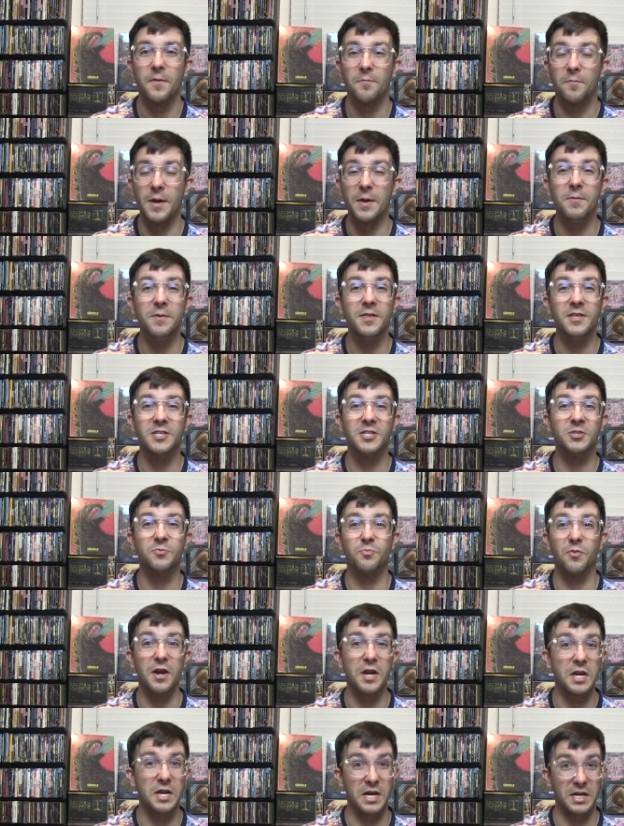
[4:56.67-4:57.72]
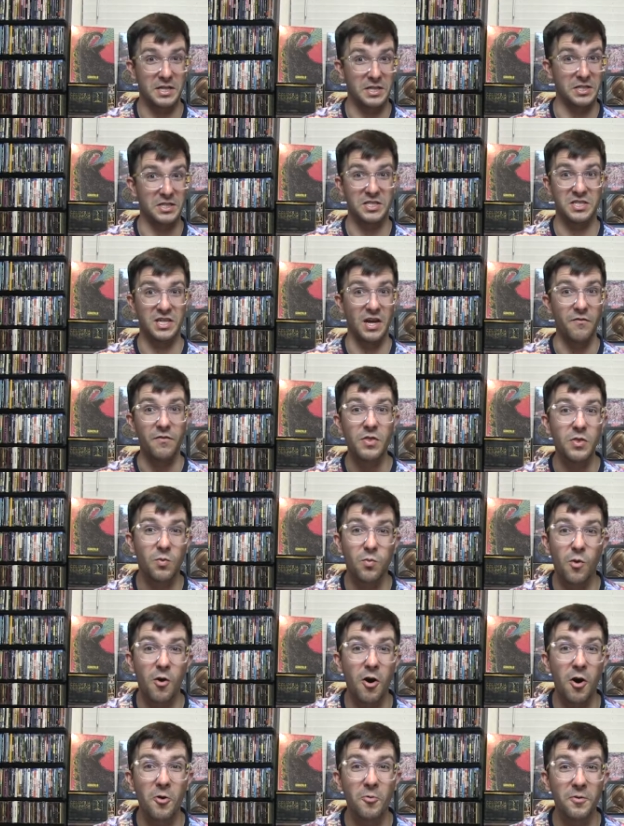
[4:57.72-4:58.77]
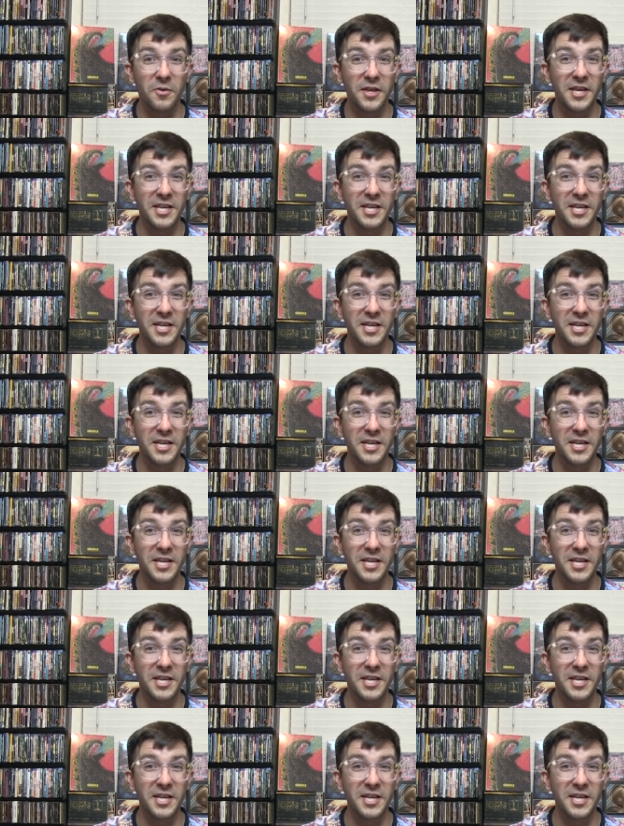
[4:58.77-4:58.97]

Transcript: maybe this is breaking like the seventh wall with